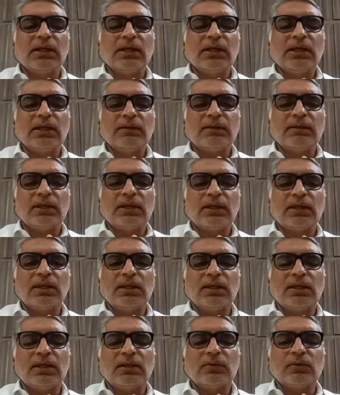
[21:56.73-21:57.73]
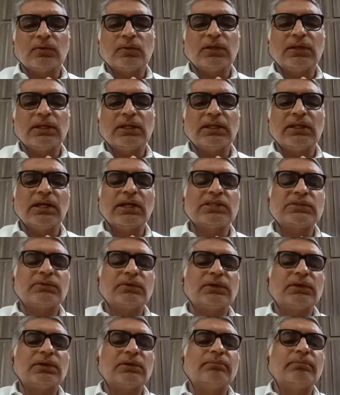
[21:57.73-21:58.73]
in the rural areas
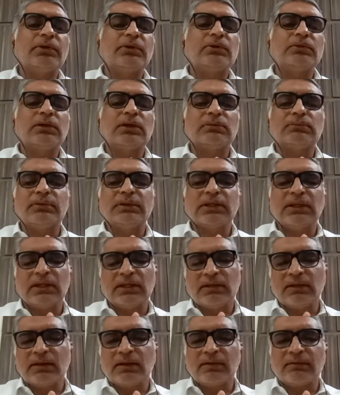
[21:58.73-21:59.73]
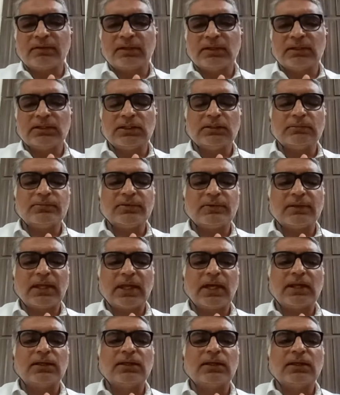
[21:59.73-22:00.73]
when compared to urban areas. In terms
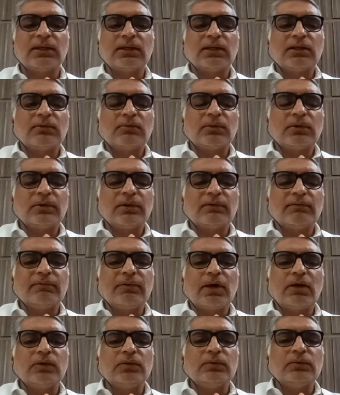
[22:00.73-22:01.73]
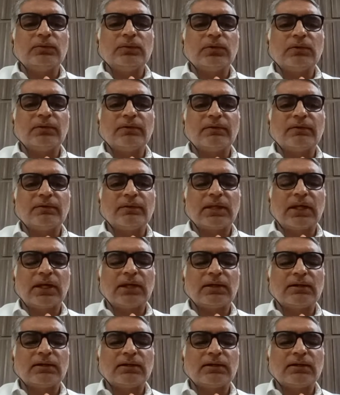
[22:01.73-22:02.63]
that what they found was that